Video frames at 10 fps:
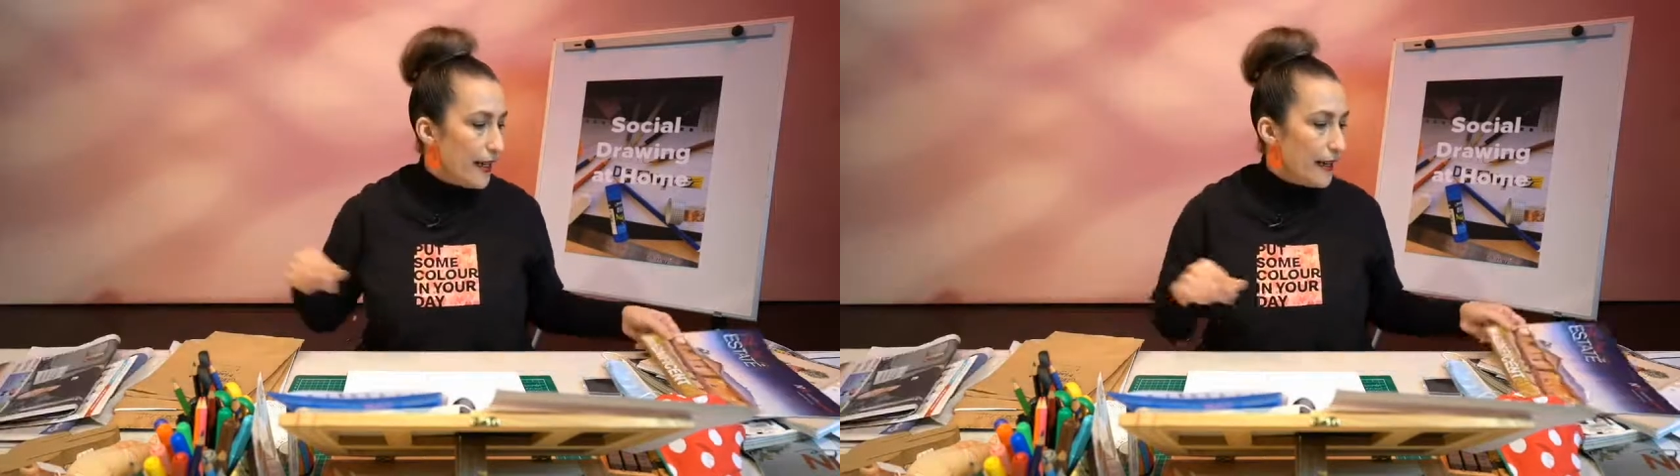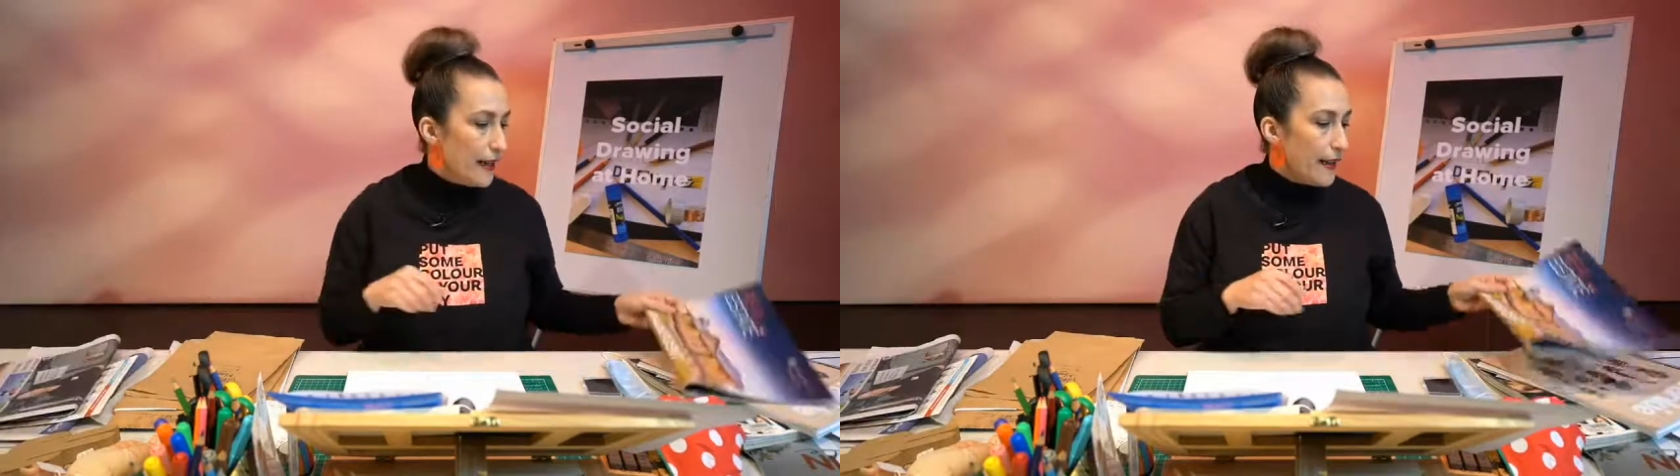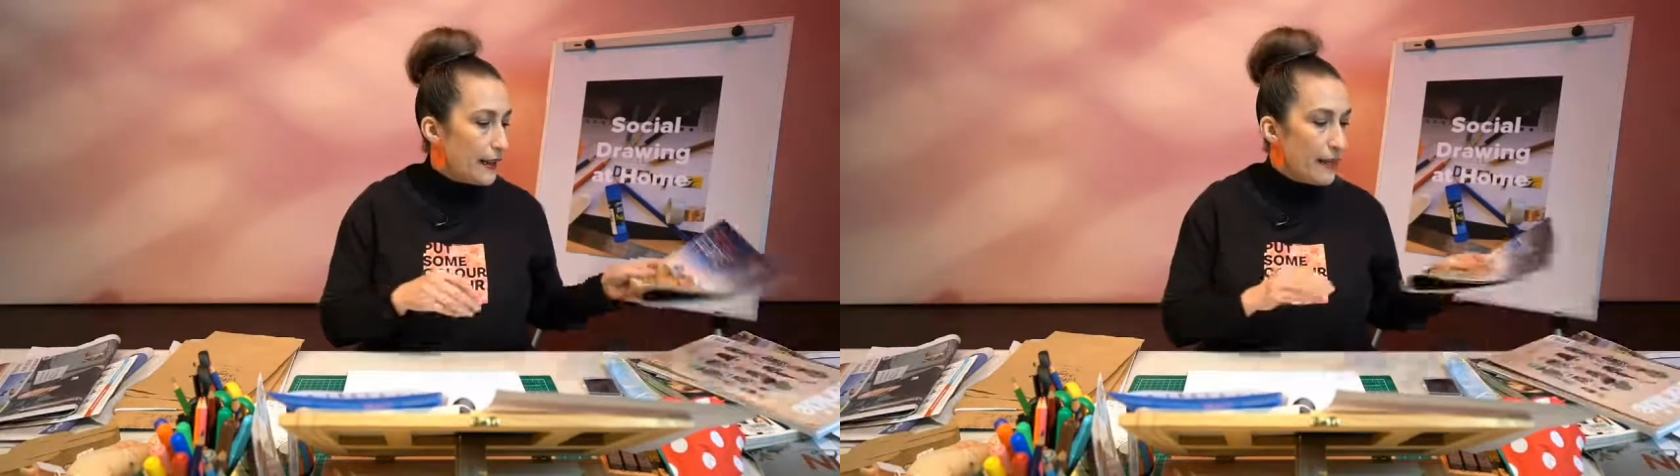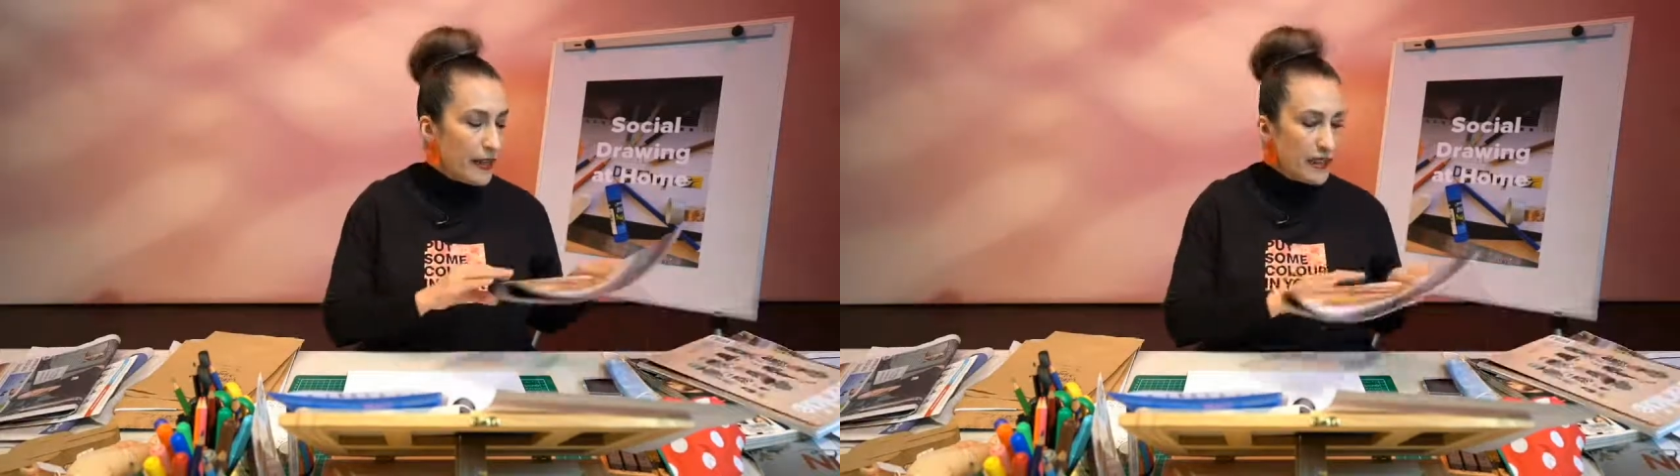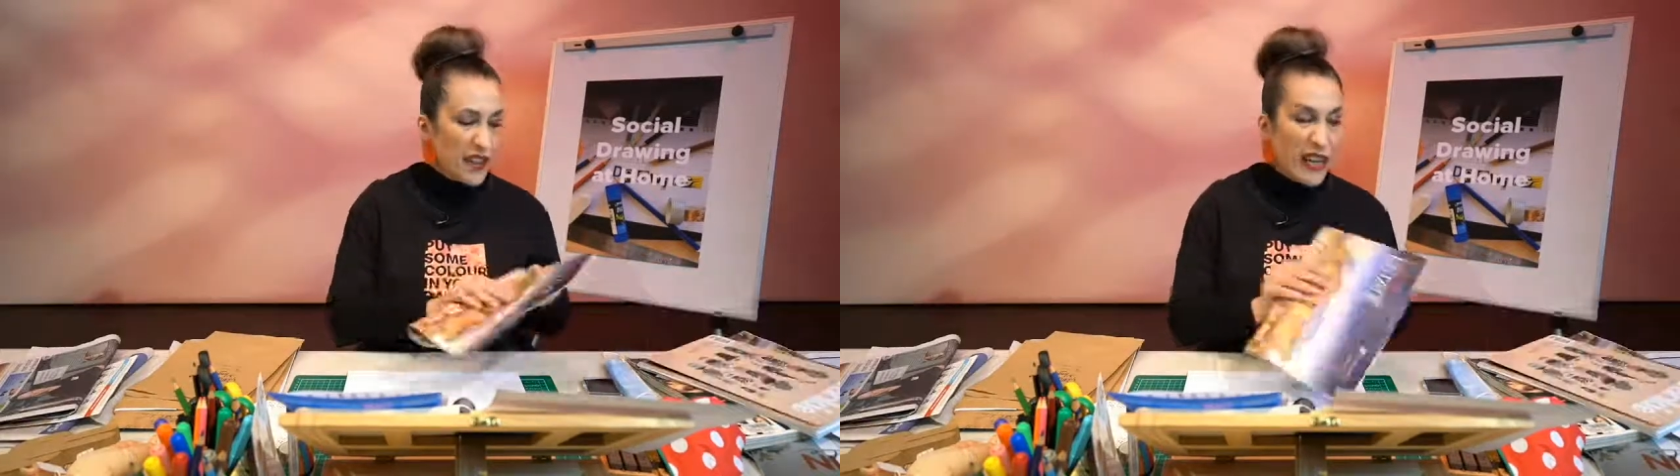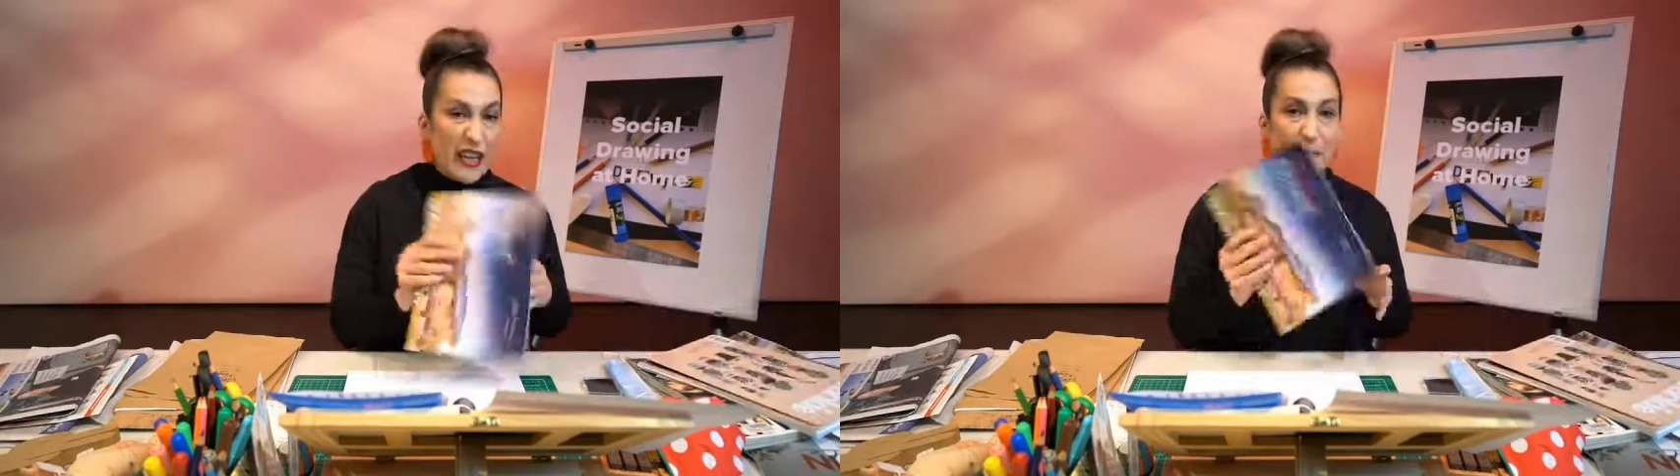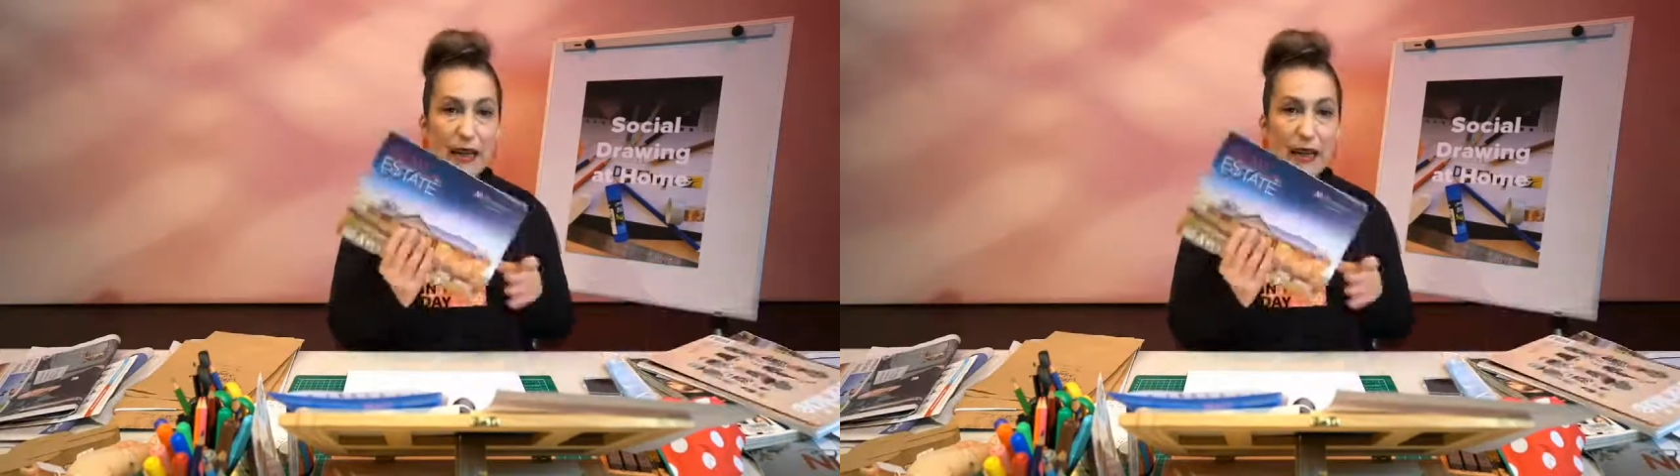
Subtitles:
Any